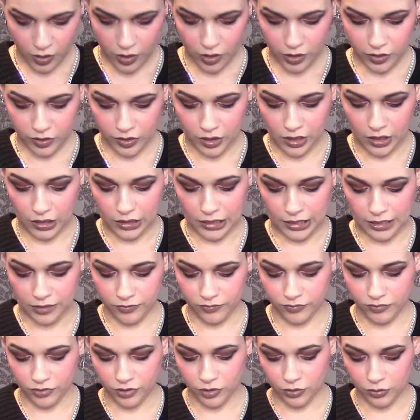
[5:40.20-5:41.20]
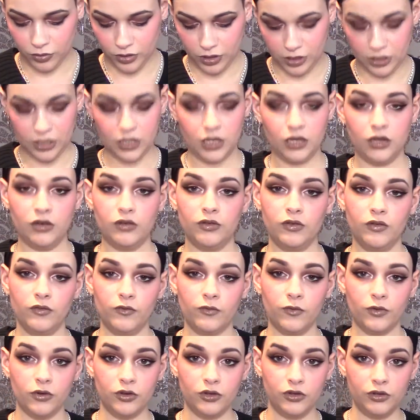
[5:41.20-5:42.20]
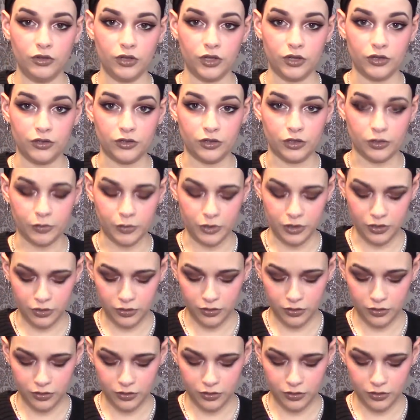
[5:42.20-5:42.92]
the length you're going to need for doing a turban.